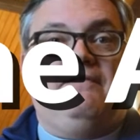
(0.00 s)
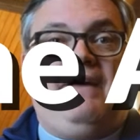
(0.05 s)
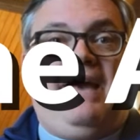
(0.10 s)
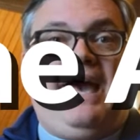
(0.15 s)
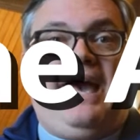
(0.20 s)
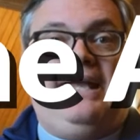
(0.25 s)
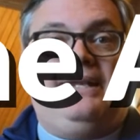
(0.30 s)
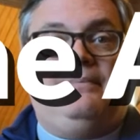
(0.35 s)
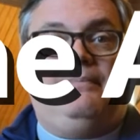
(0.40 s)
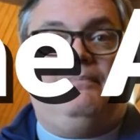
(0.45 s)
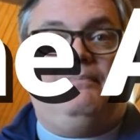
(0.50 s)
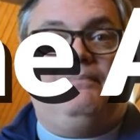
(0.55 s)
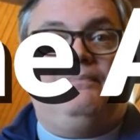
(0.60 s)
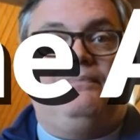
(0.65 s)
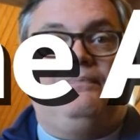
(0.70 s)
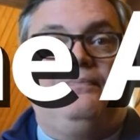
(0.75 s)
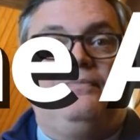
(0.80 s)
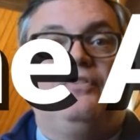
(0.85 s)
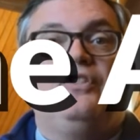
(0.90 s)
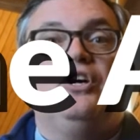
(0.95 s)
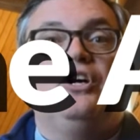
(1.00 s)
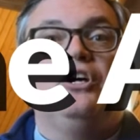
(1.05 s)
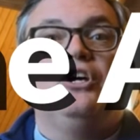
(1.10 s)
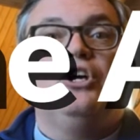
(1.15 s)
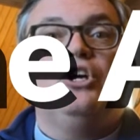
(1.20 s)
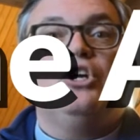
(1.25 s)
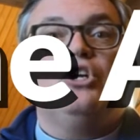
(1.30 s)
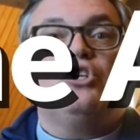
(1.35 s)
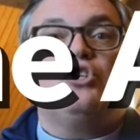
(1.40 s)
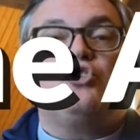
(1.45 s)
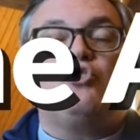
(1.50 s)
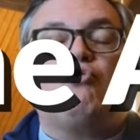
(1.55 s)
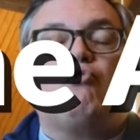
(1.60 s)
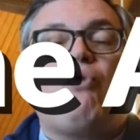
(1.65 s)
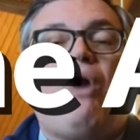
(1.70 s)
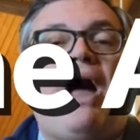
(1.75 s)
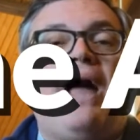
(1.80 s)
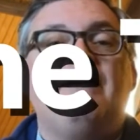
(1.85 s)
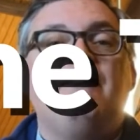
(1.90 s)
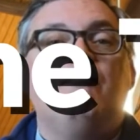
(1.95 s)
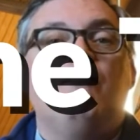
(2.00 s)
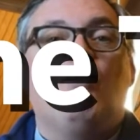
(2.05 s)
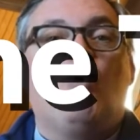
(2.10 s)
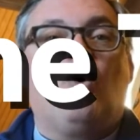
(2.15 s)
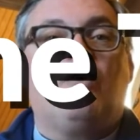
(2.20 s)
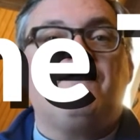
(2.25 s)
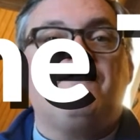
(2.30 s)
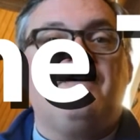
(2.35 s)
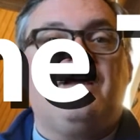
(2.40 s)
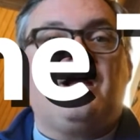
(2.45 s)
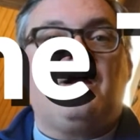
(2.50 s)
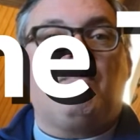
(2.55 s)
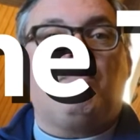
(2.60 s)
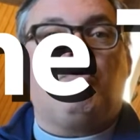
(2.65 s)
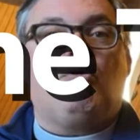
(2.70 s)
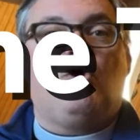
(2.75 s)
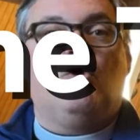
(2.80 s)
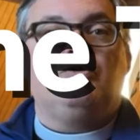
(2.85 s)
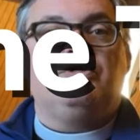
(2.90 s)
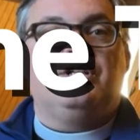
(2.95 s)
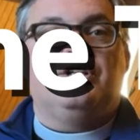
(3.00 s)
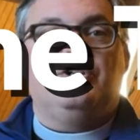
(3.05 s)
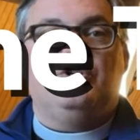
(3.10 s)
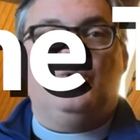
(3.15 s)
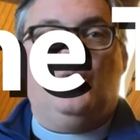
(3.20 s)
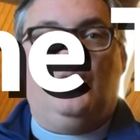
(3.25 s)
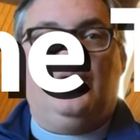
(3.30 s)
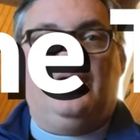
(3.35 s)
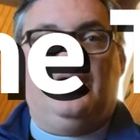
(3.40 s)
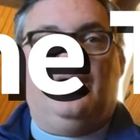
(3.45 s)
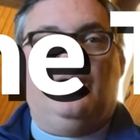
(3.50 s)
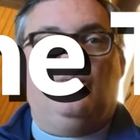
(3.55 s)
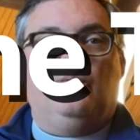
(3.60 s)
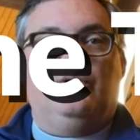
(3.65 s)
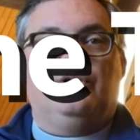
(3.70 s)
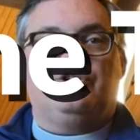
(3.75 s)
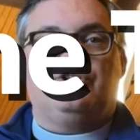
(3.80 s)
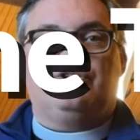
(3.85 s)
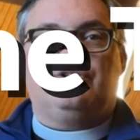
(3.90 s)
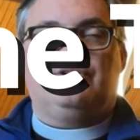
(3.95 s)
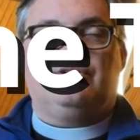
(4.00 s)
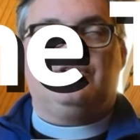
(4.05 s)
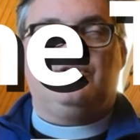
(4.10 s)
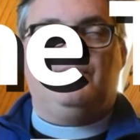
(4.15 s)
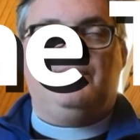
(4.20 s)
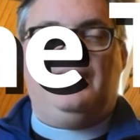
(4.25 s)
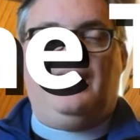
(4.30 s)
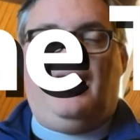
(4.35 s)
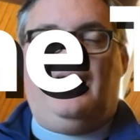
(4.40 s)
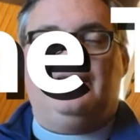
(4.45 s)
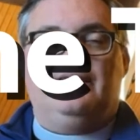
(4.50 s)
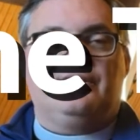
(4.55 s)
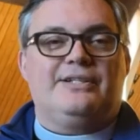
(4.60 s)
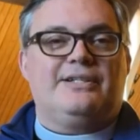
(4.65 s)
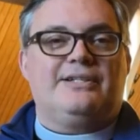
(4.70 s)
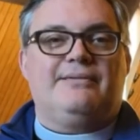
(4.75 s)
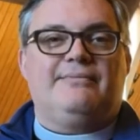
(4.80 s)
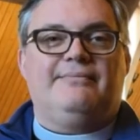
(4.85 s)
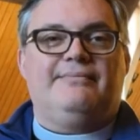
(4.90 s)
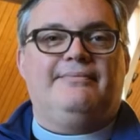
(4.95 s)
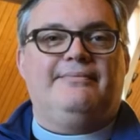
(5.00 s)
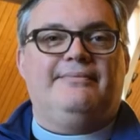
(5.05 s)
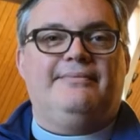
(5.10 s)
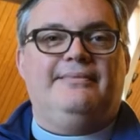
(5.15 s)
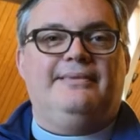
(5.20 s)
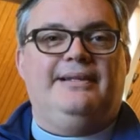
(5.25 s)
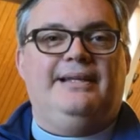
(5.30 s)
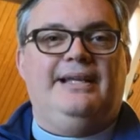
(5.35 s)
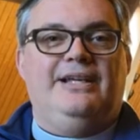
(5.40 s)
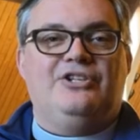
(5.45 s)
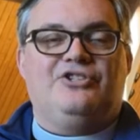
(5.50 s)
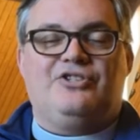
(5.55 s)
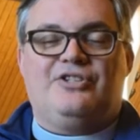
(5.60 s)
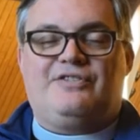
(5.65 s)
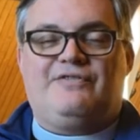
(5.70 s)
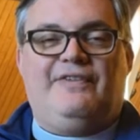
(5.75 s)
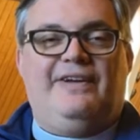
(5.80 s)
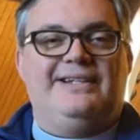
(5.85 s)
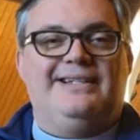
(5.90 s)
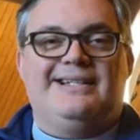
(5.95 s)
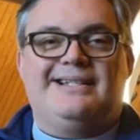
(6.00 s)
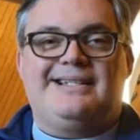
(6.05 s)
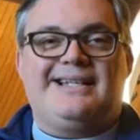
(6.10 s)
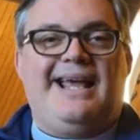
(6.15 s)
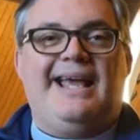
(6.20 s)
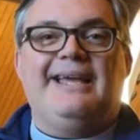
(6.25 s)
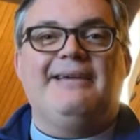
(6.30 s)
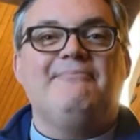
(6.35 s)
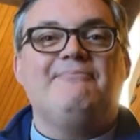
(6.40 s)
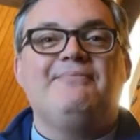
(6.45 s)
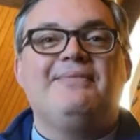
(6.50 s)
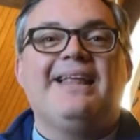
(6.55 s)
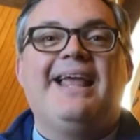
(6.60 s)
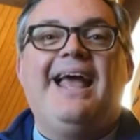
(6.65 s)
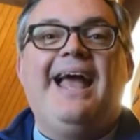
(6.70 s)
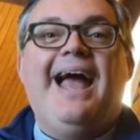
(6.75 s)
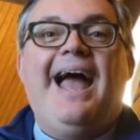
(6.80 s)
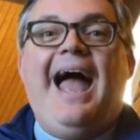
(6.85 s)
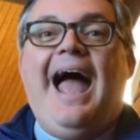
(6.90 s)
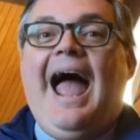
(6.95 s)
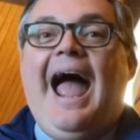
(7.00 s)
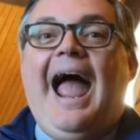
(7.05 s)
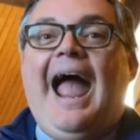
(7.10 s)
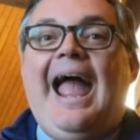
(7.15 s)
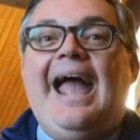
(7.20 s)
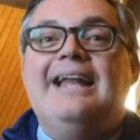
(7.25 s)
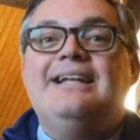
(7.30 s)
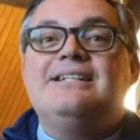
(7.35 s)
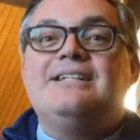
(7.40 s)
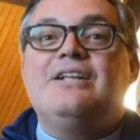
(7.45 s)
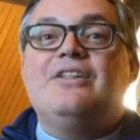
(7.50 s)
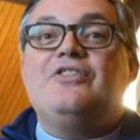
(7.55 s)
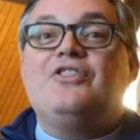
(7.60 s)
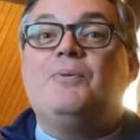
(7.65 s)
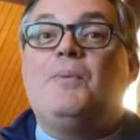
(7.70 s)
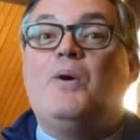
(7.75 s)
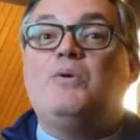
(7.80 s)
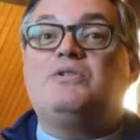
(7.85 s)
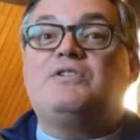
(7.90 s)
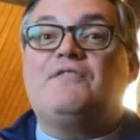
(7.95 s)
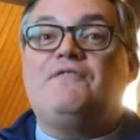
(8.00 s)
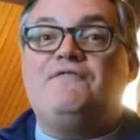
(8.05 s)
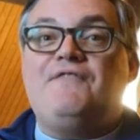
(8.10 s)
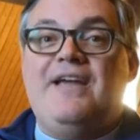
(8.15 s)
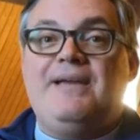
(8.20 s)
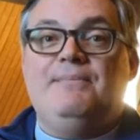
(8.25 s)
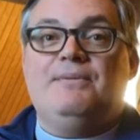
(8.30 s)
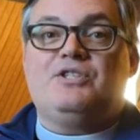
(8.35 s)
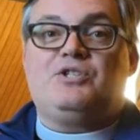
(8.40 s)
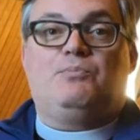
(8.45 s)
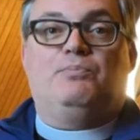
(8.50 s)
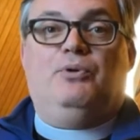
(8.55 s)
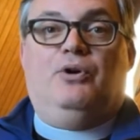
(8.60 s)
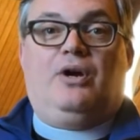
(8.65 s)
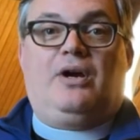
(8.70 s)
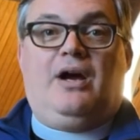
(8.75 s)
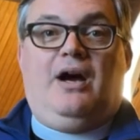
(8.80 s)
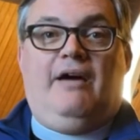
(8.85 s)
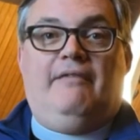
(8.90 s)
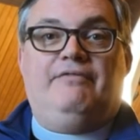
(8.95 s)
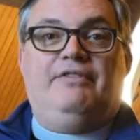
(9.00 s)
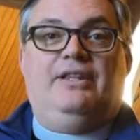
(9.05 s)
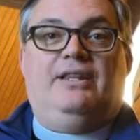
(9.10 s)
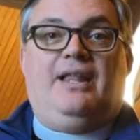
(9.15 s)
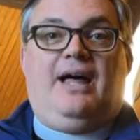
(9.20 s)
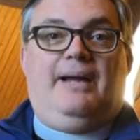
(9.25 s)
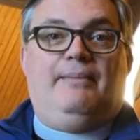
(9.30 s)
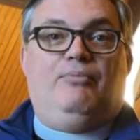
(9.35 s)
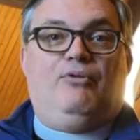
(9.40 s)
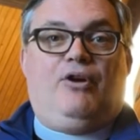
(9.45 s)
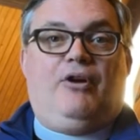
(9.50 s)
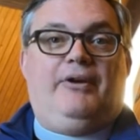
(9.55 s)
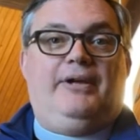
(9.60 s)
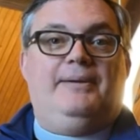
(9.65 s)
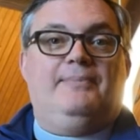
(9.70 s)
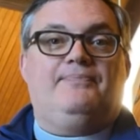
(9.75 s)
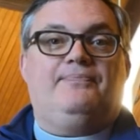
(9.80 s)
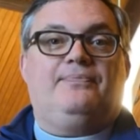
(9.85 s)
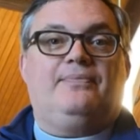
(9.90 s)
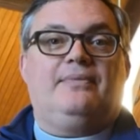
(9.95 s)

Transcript: of Adam, the Trimorphic Protonoia, which, to be honest, is just fun to say, and the most famous book of the library,